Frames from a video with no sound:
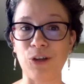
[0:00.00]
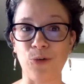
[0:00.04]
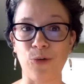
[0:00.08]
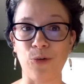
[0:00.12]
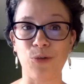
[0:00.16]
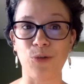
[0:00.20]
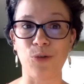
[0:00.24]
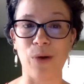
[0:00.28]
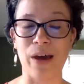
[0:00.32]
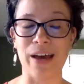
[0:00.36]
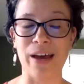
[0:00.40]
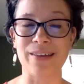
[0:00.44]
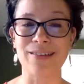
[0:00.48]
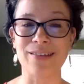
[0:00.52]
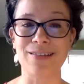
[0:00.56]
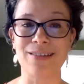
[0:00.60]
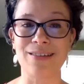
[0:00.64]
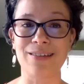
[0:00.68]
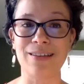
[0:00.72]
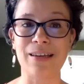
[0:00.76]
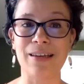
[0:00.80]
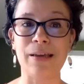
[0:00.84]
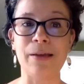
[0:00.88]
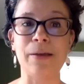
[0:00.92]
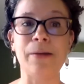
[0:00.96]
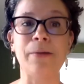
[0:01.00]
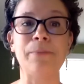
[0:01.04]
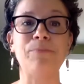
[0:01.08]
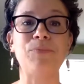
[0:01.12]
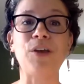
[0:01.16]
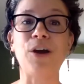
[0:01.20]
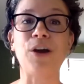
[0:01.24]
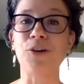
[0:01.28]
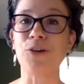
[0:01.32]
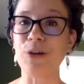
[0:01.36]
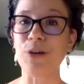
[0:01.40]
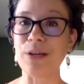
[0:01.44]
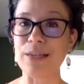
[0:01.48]
Northwest.
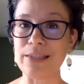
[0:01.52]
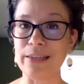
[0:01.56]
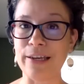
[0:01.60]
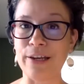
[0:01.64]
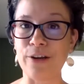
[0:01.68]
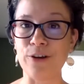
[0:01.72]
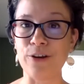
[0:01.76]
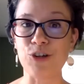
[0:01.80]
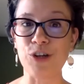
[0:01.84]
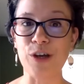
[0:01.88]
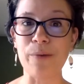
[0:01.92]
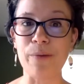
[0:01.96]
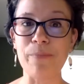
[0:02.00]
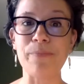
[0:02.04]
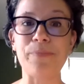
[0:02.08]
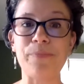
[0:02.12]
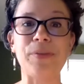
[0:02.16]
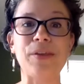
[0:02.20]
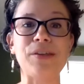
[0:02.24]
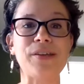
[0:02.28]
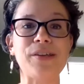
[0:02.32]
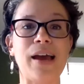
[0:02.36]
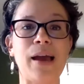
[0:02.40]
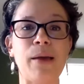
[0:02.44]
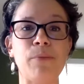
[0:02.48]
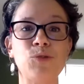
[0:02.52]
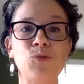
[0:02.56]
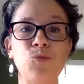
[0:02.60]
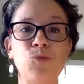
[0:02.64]
Under his leadership, the Times